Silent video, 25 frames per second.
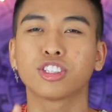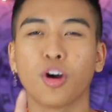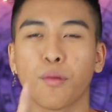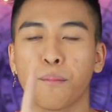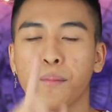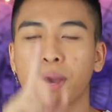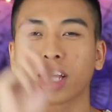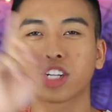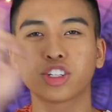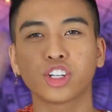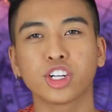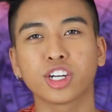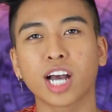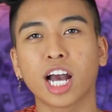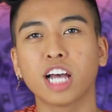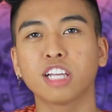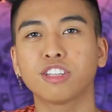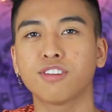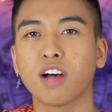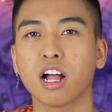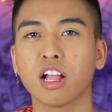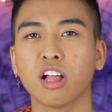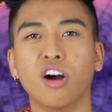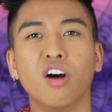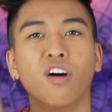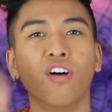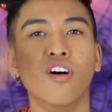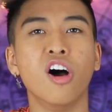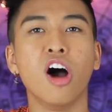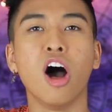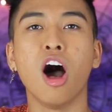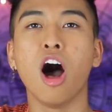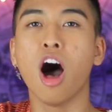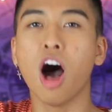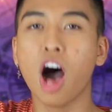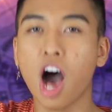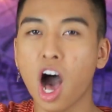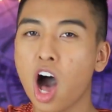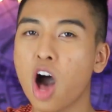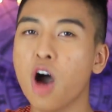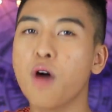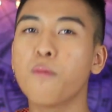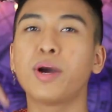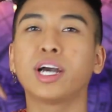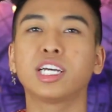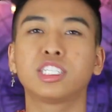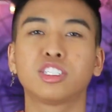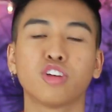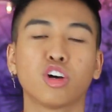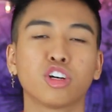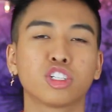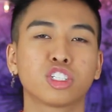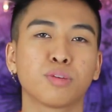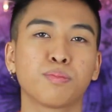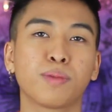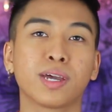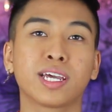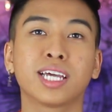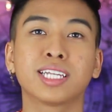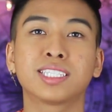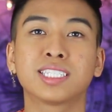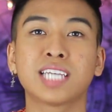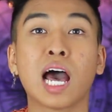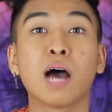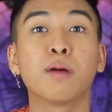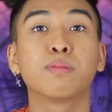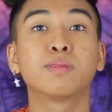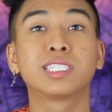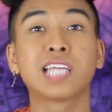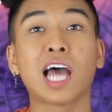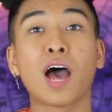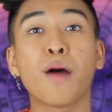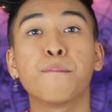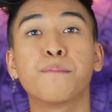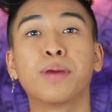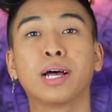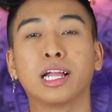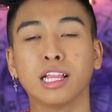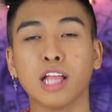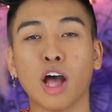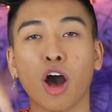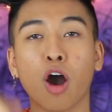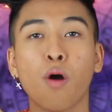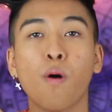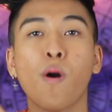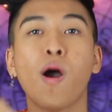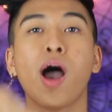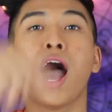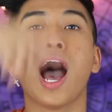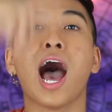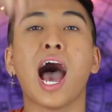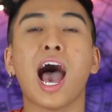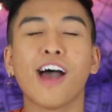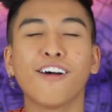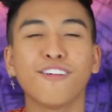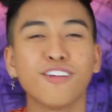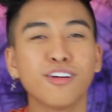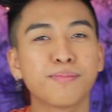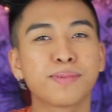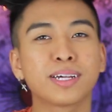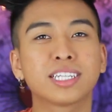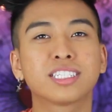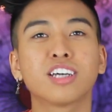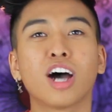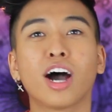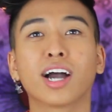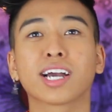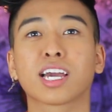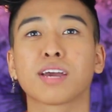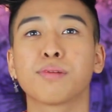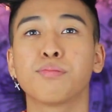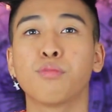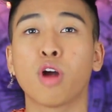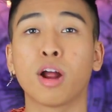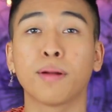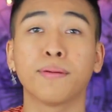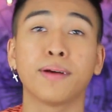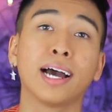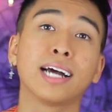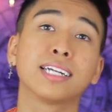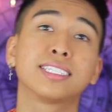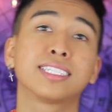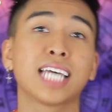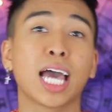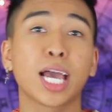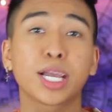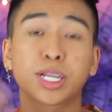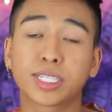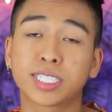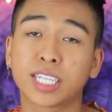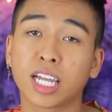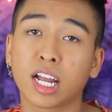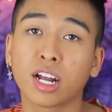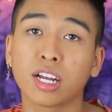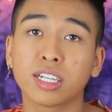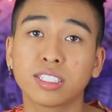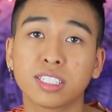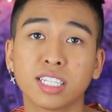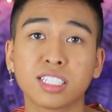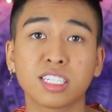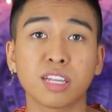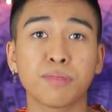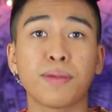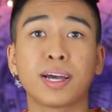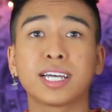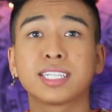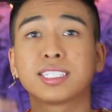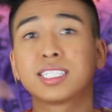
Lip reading: make sure you guys follow all my social media tabs down below. I will be talking more about Sagittariuses in my